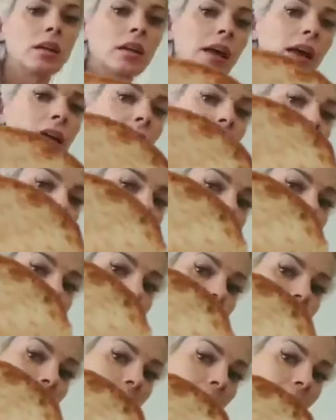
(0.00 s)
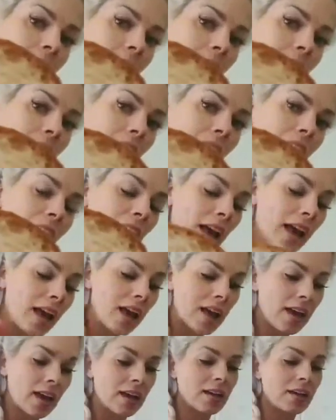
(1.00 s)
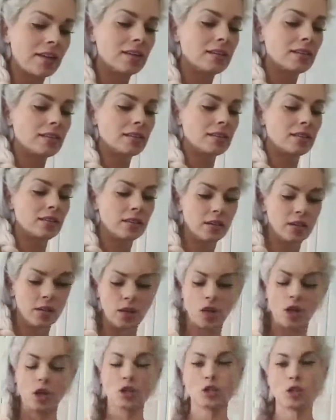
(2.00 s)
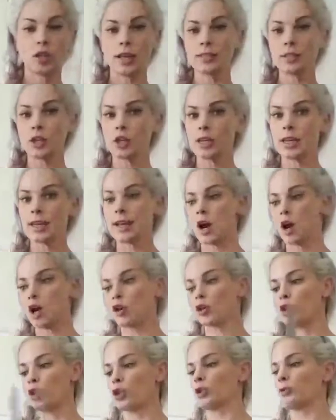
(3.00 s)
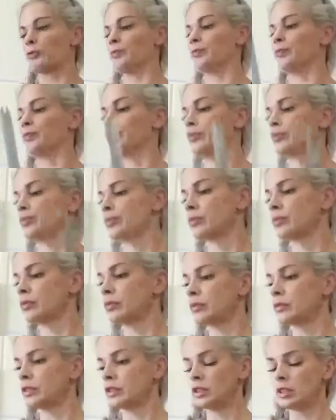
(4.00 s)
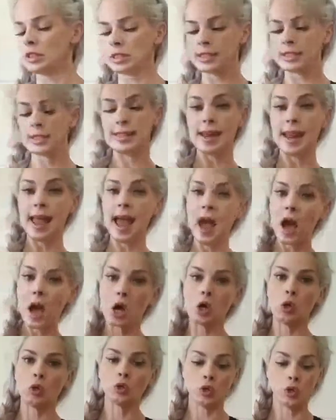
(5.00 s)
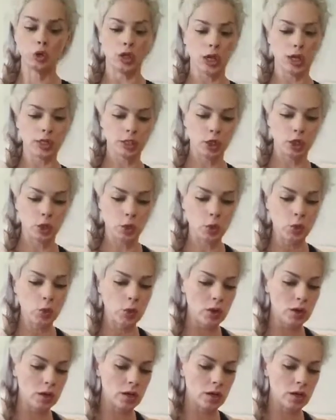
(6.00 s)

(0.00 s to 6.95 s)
That is nice. So that's our King Arthur. Now to Costco.